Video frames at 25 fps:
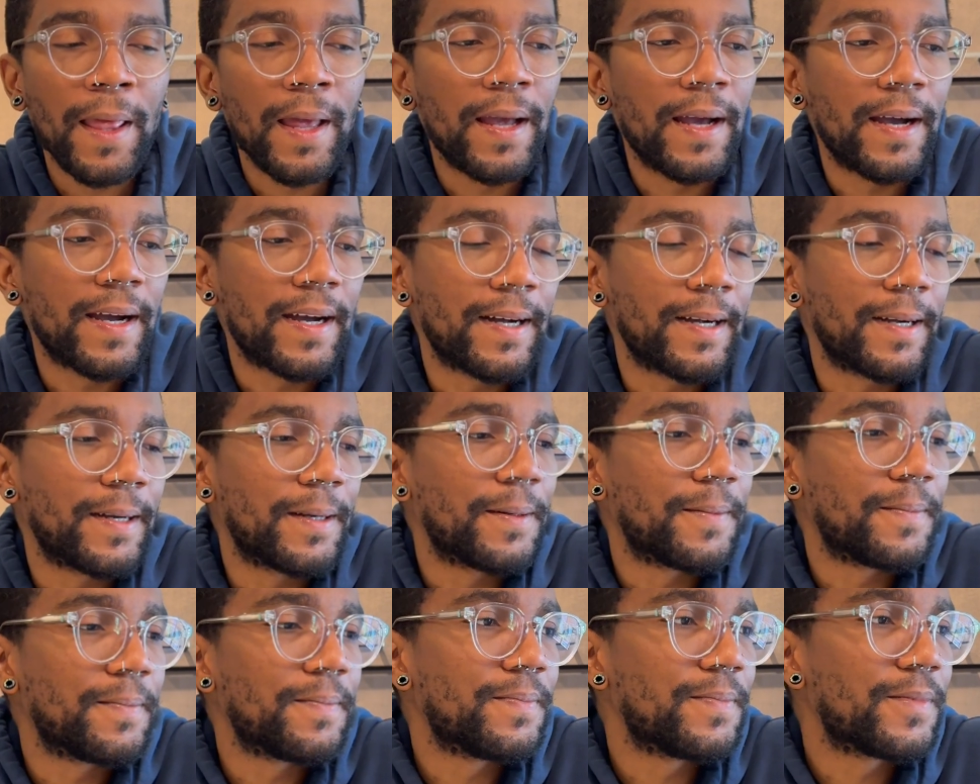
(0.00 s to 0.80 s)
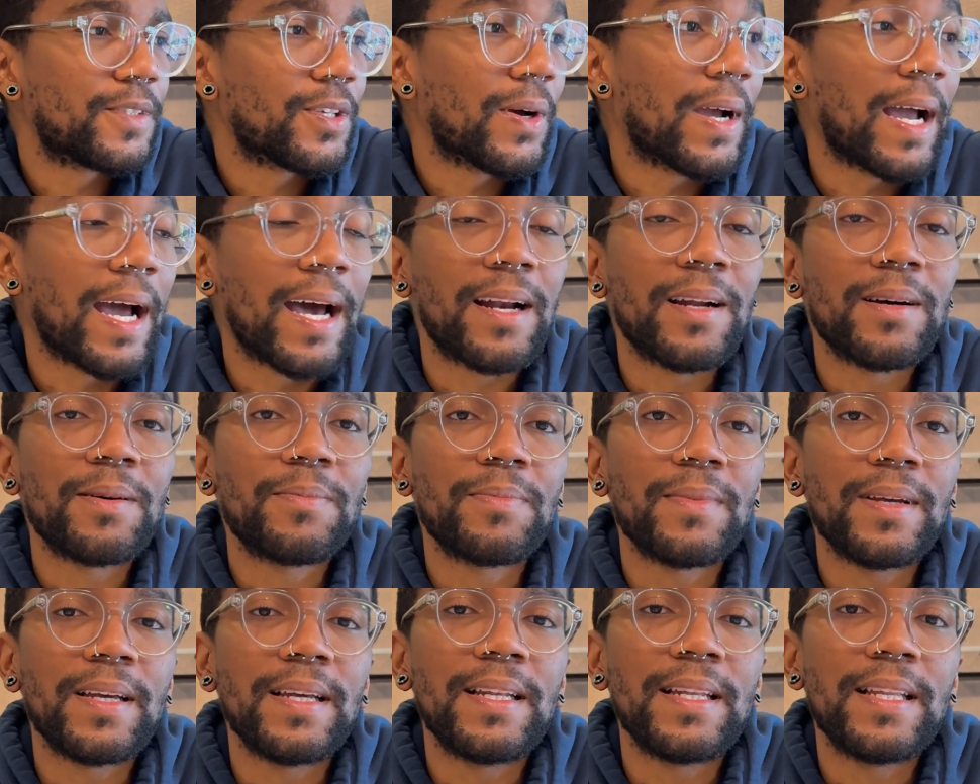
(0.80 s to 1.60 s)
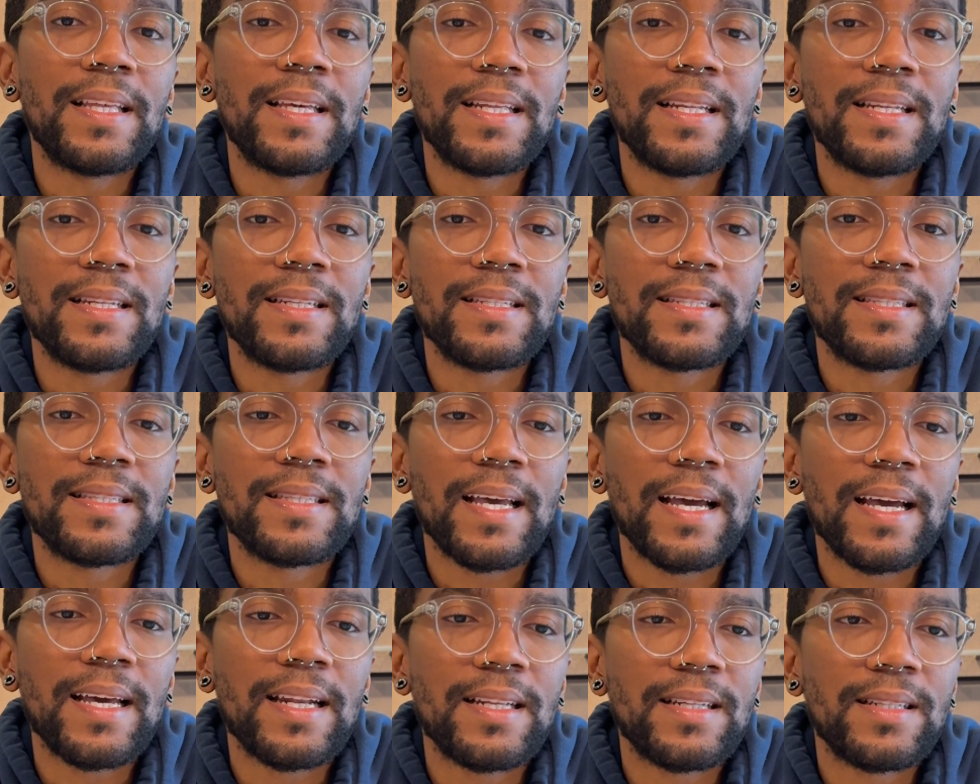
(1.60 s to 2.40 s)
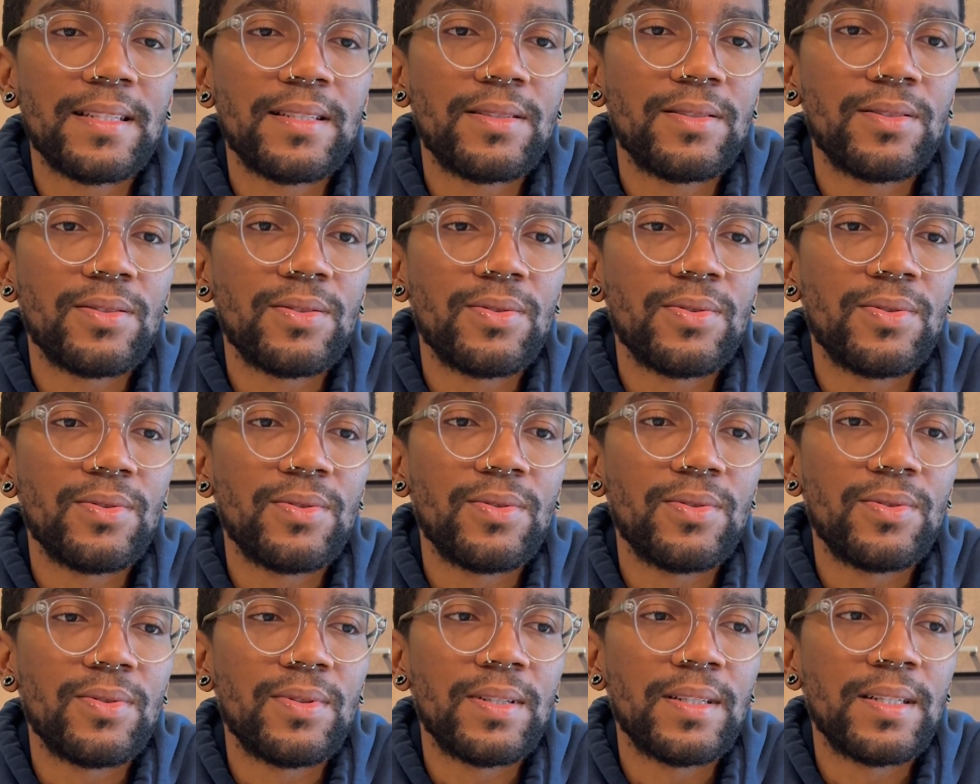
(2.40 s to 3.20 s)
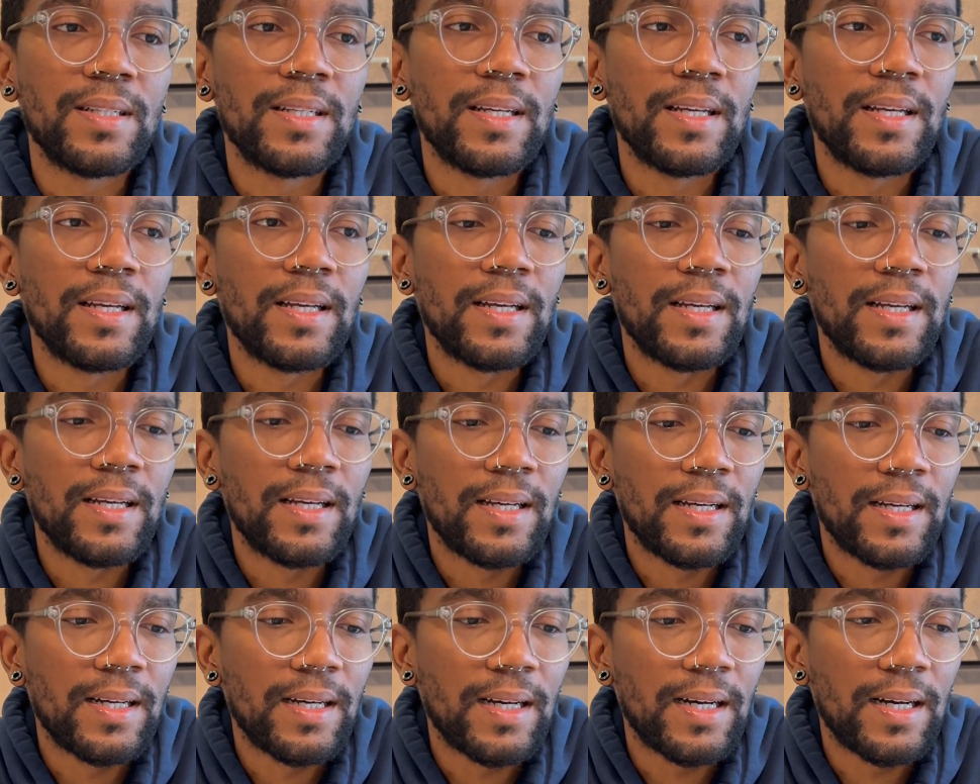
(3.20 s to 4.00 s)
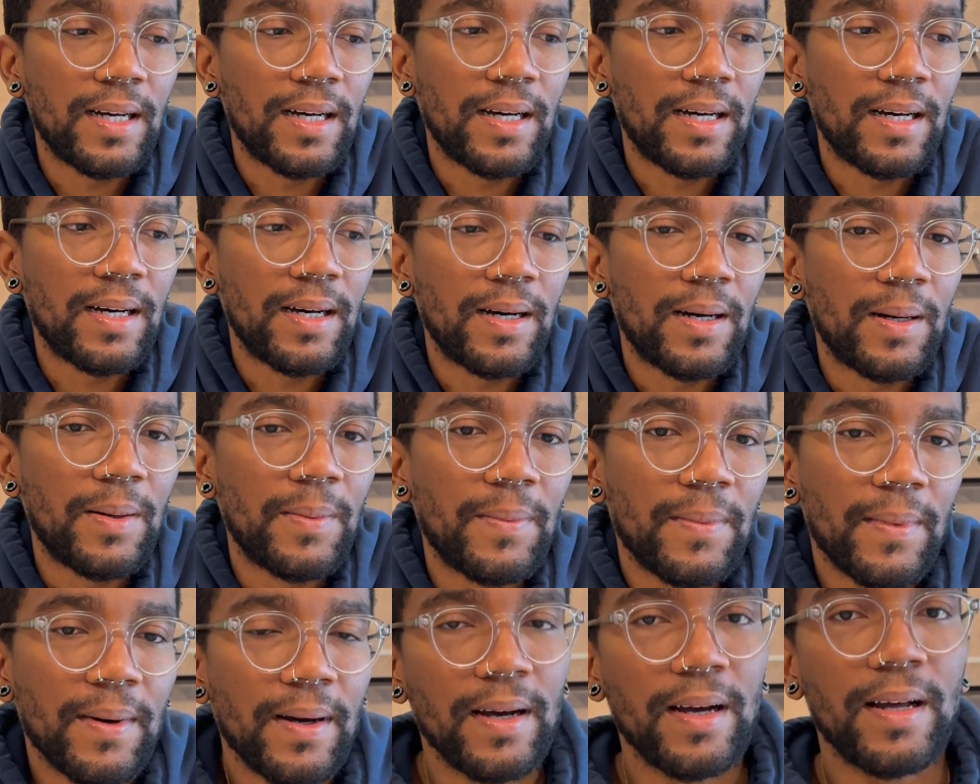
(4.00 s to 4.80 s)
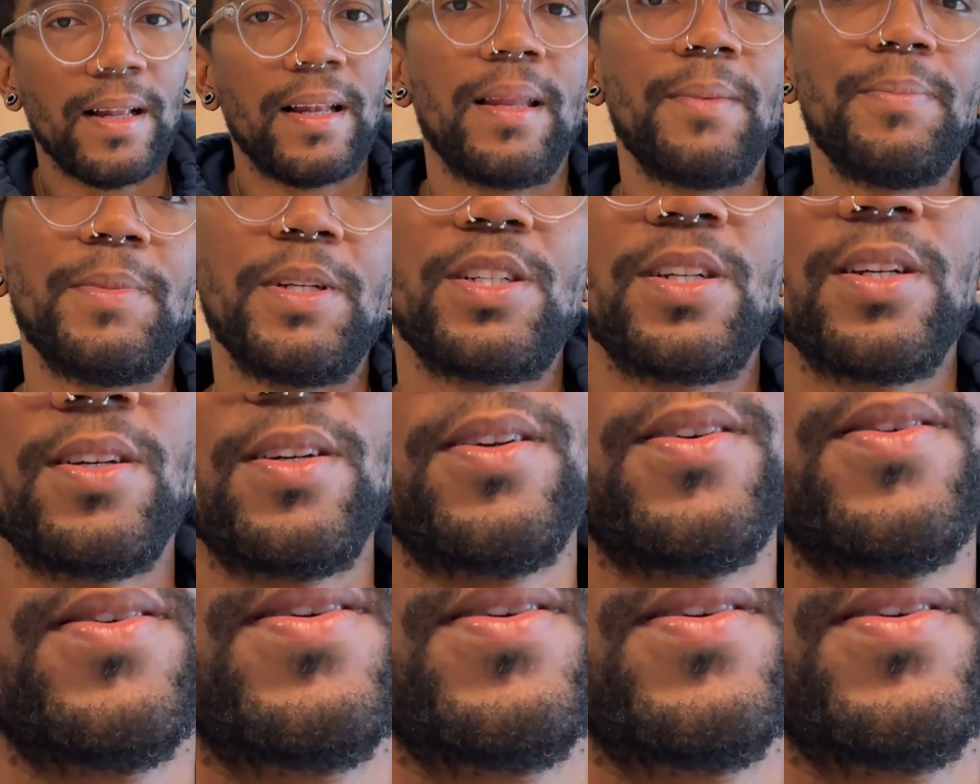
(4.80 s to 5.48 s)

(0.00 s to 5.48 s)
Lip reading: got up and then decided to. Let me show you.